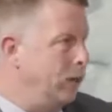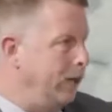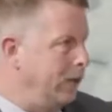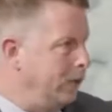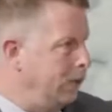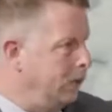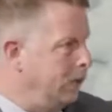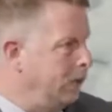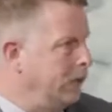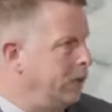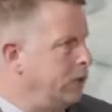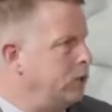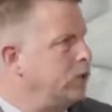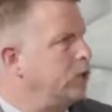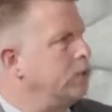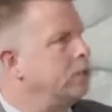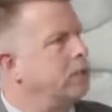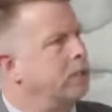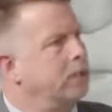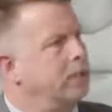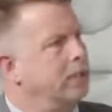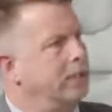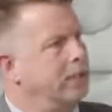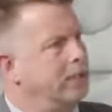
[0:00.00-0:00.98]

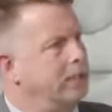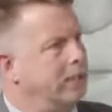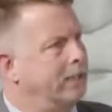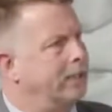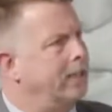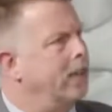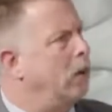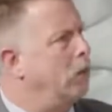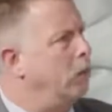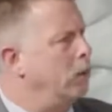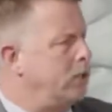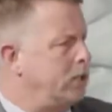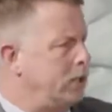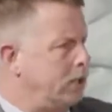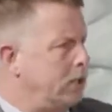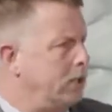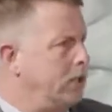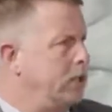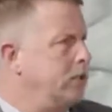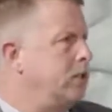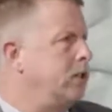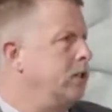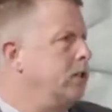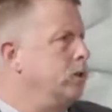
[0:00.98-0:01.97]
regulations and things like that, which
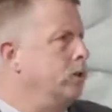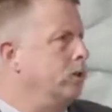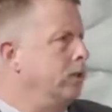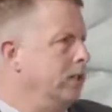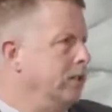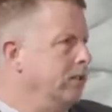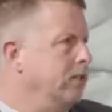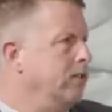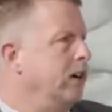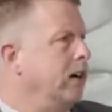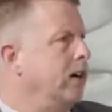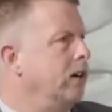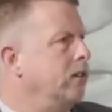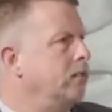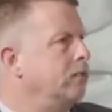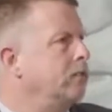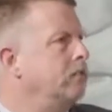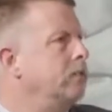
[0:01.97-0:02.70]
continually evolve.